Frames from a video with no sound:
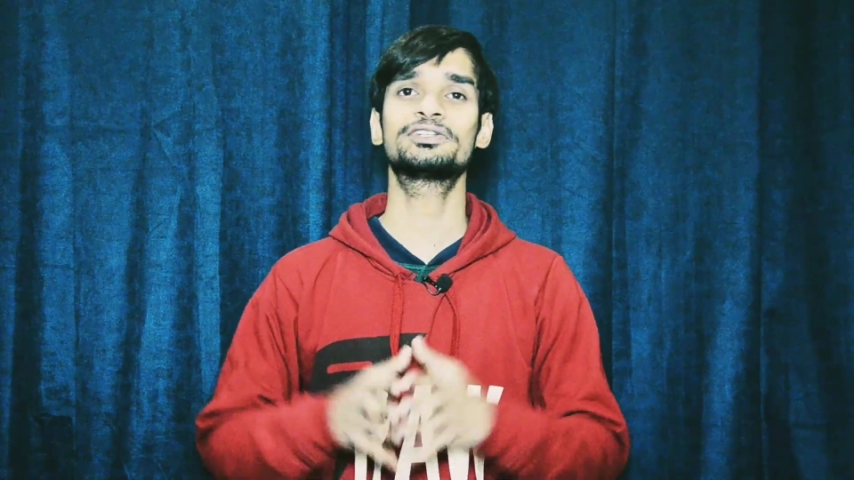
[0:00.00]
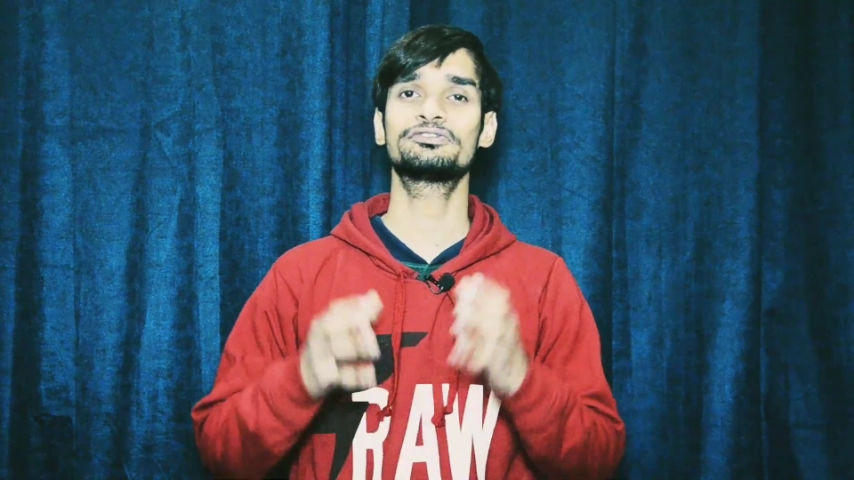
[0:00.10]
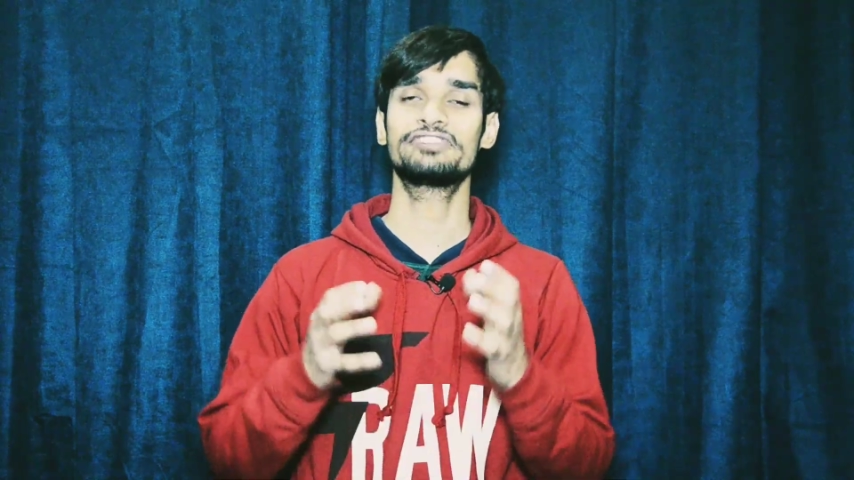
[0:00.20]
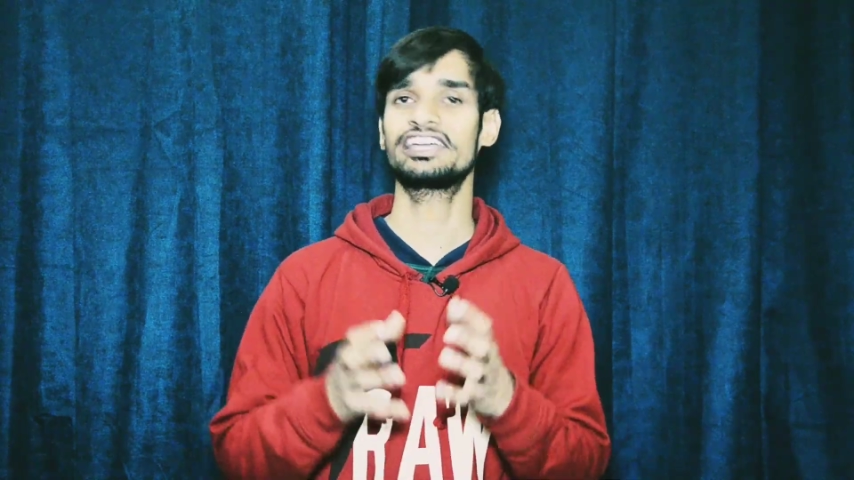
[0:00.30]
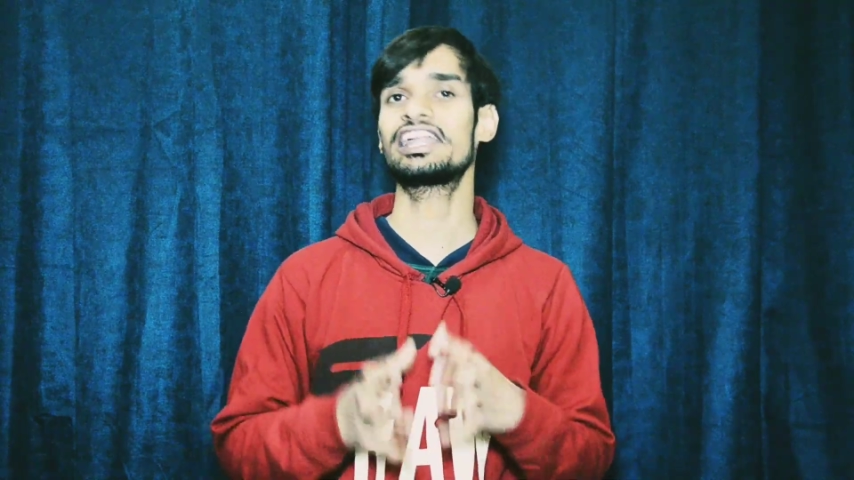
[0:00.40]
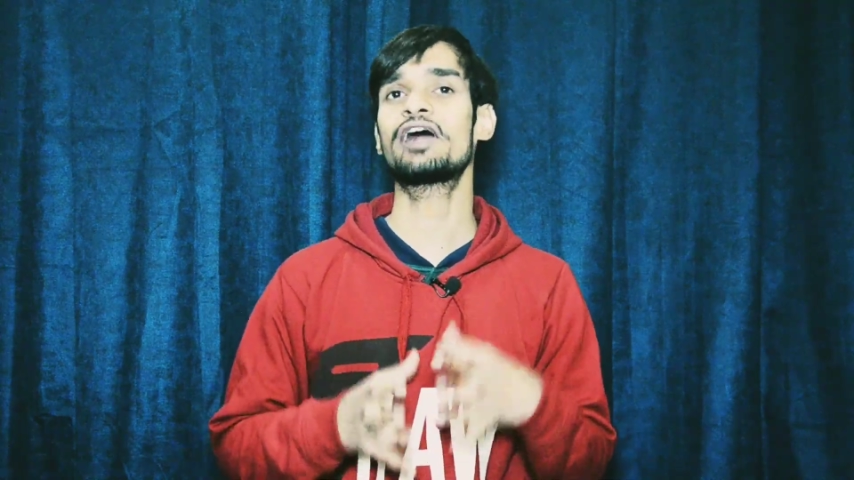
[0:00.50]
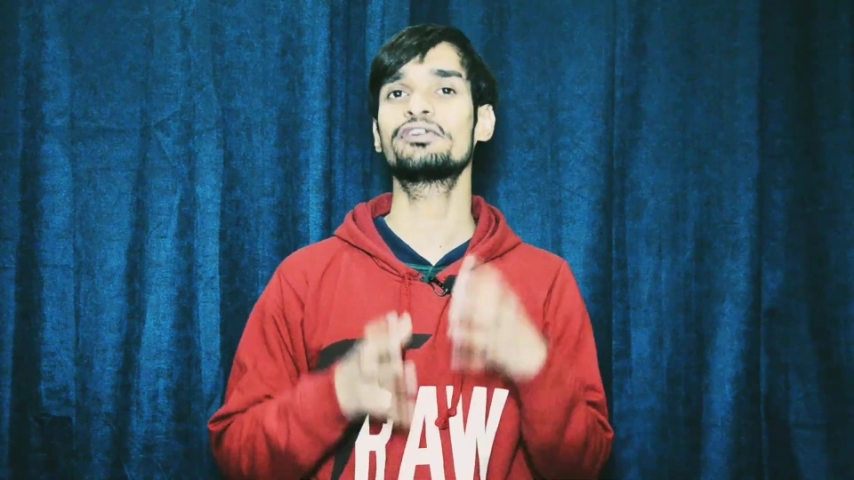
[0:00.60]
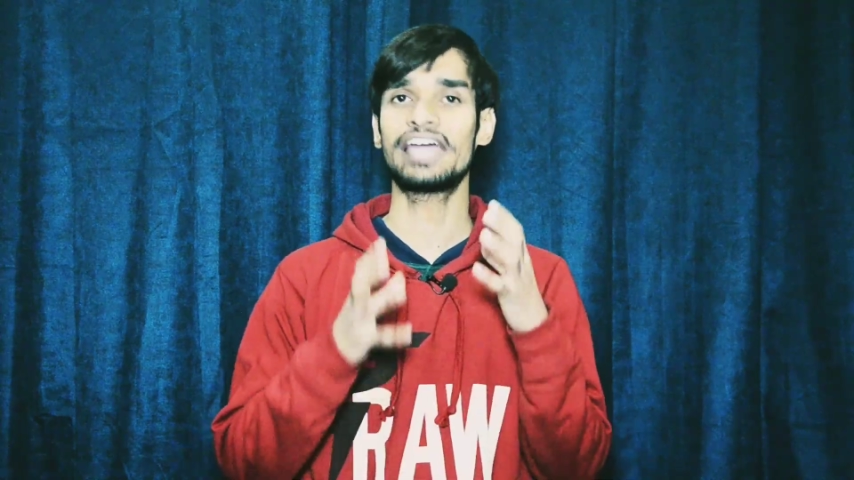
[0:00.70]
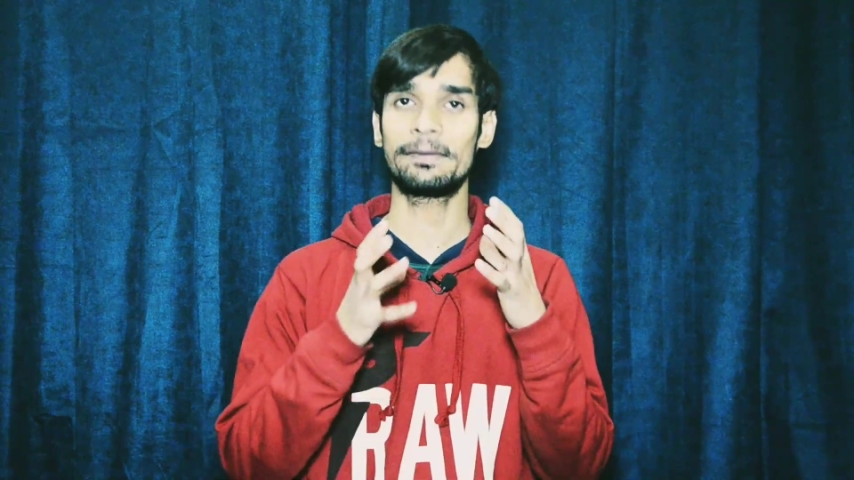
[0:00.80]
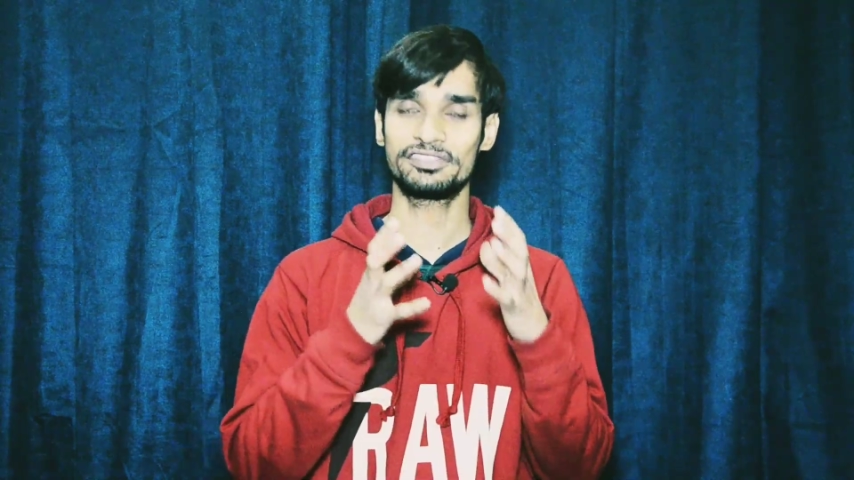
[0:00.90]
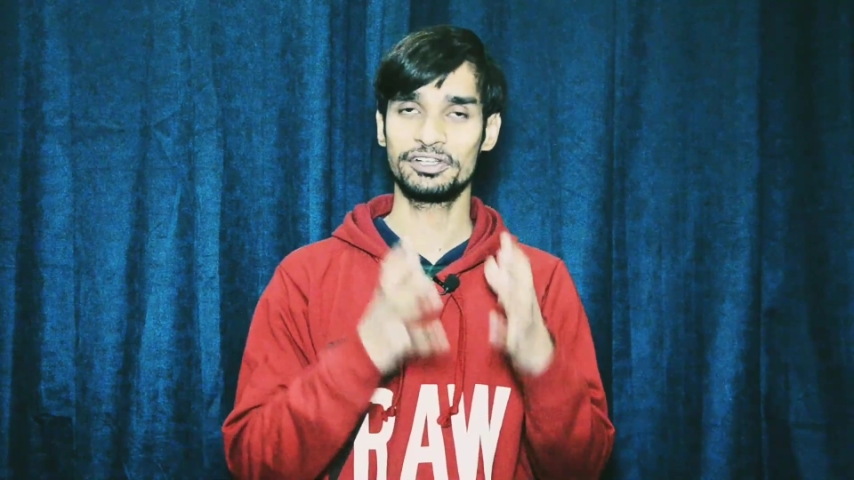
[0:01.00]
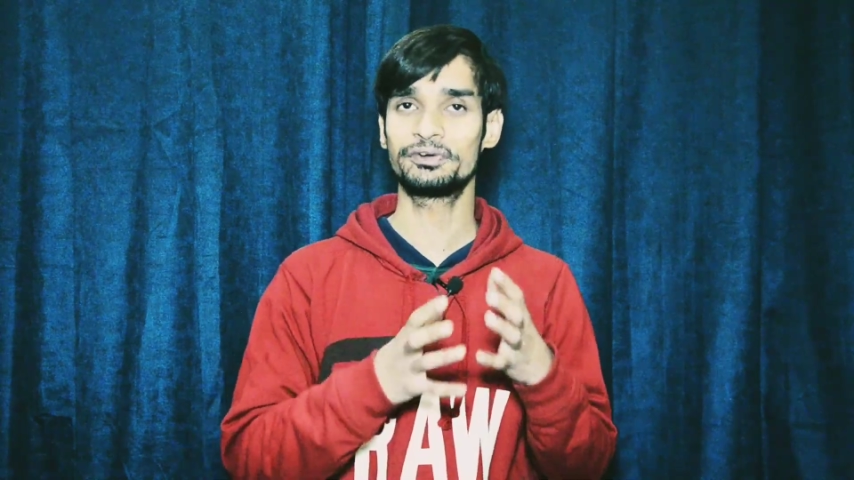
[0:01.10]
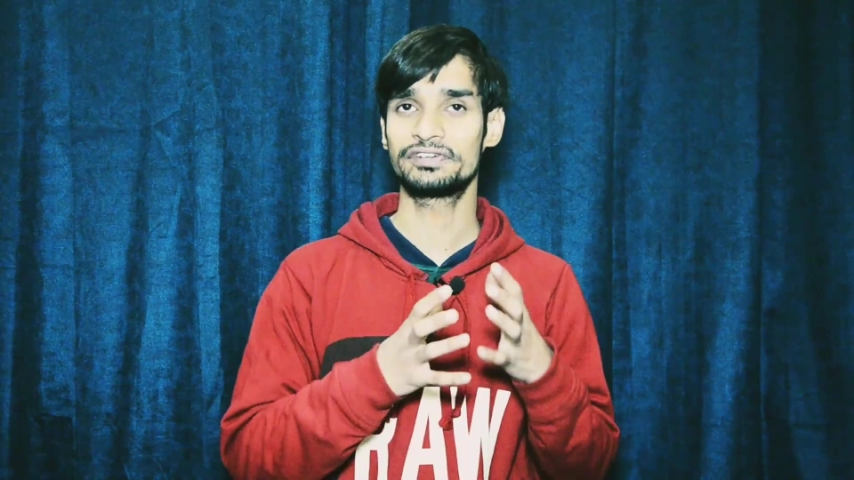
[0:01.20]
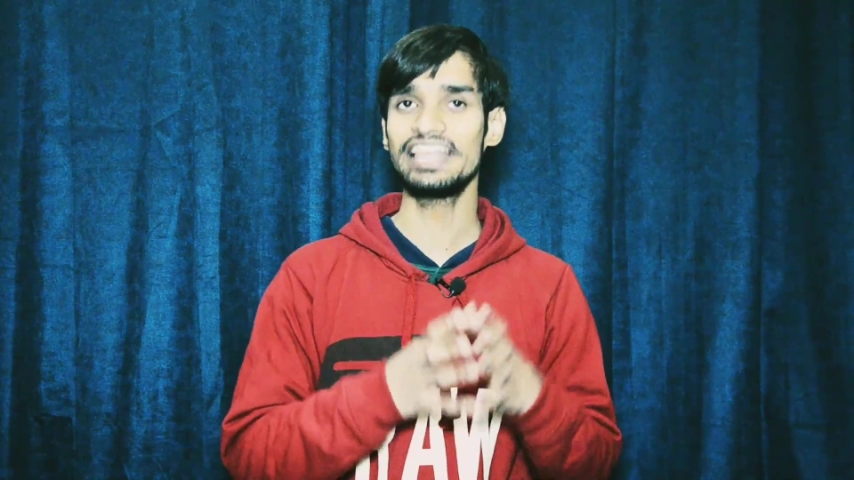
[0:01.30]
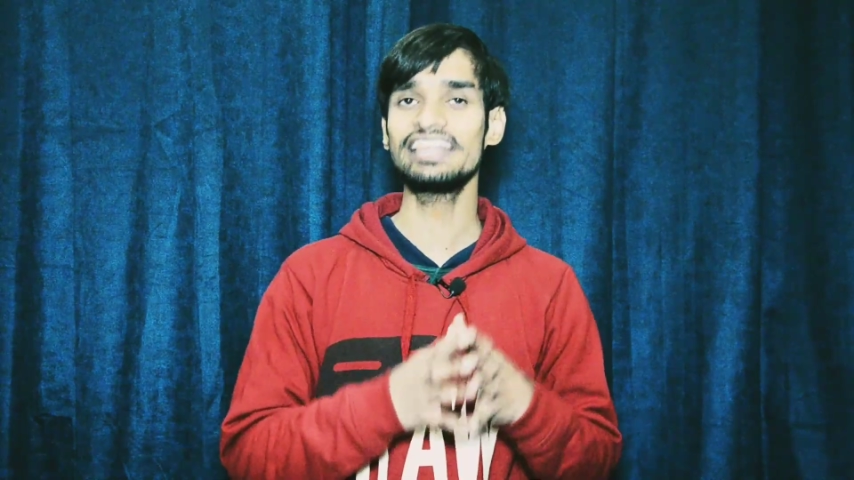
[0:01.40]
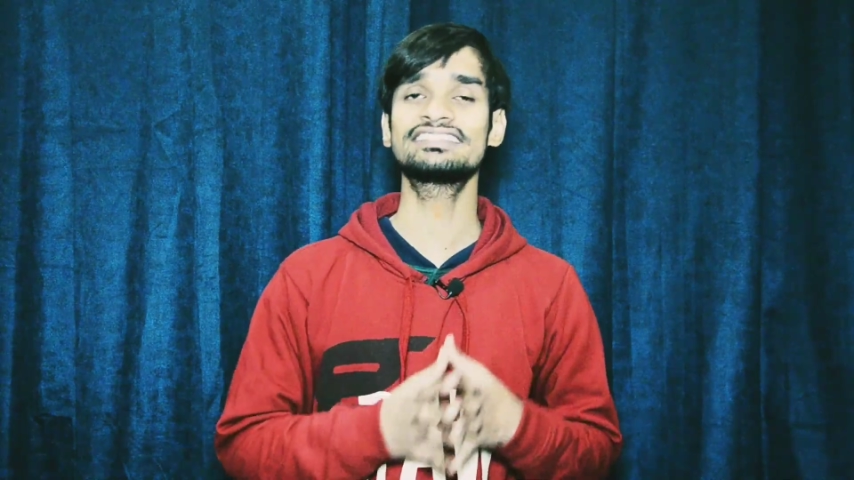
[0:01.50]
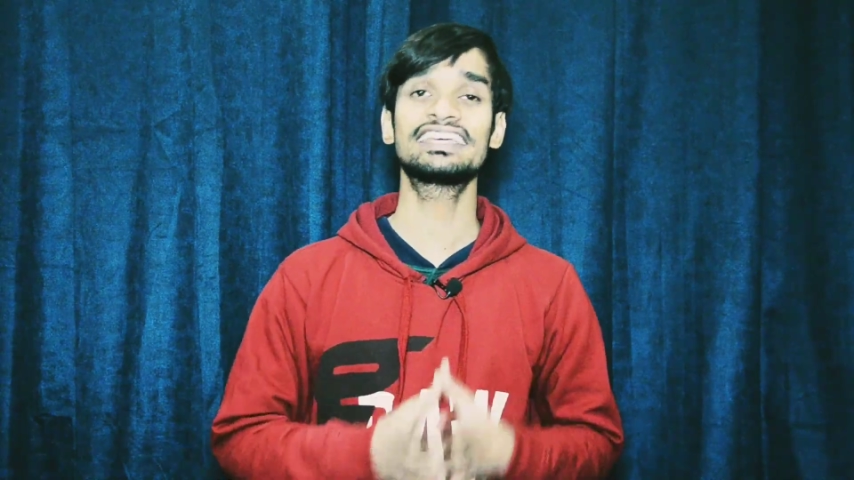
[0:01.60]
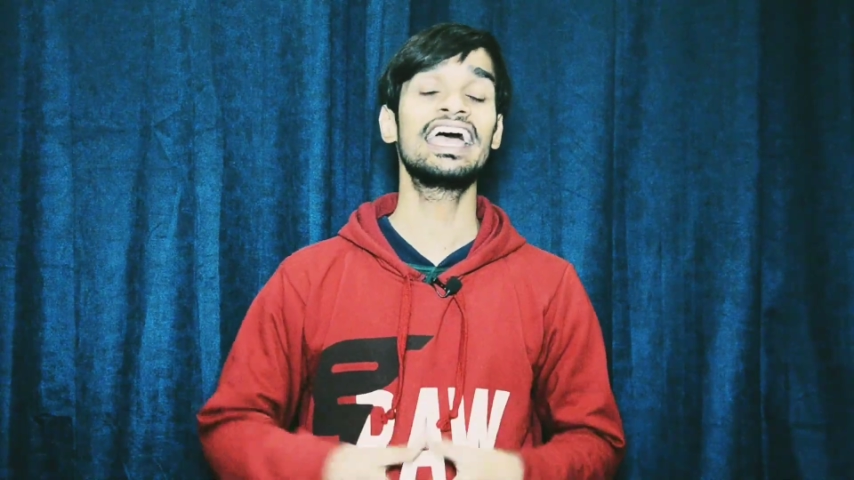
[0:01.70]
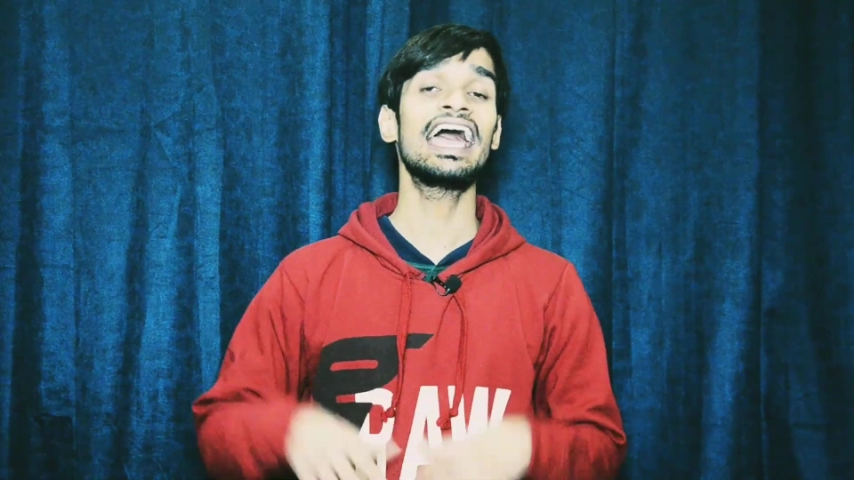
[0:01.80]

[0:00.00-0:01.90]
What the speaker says: to figure out the absolute rest